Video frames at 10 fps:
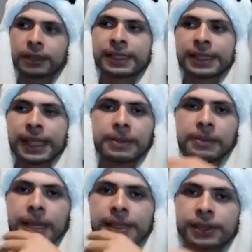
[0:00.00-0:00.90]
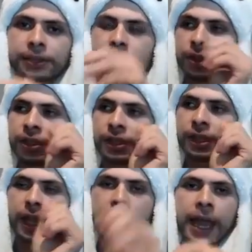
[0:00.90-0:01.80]
send them a message and just say,
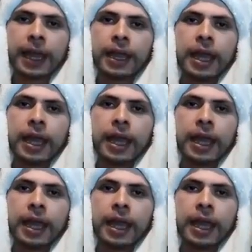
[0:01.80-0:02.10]
hey,